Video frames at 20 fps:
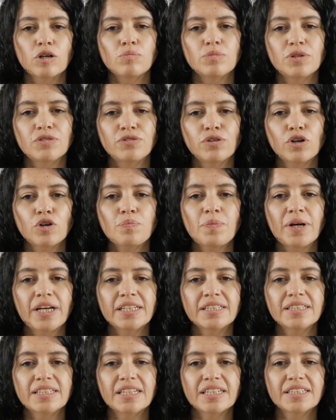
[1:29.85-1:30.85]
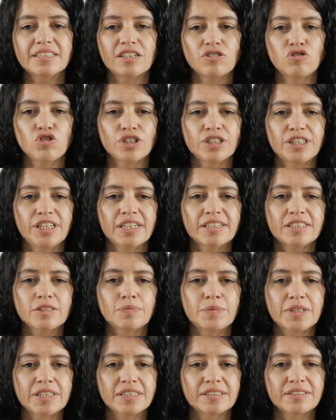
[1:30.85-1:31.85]
Before painting The
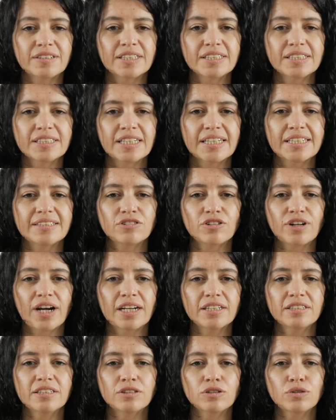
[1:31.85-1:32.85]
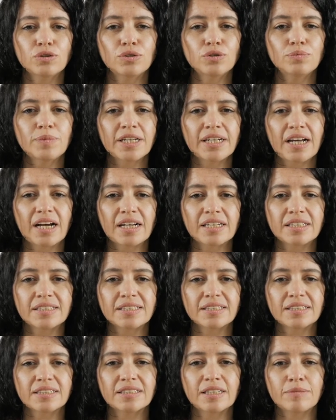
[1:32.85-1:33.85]
Engineer's Mistress, he tried to
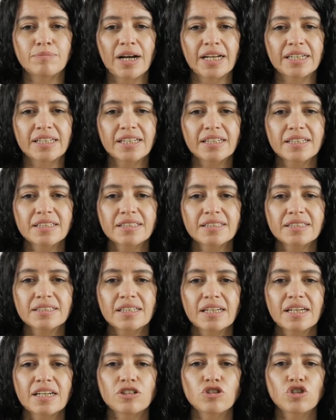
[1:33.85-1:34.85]
humanize the mannequins,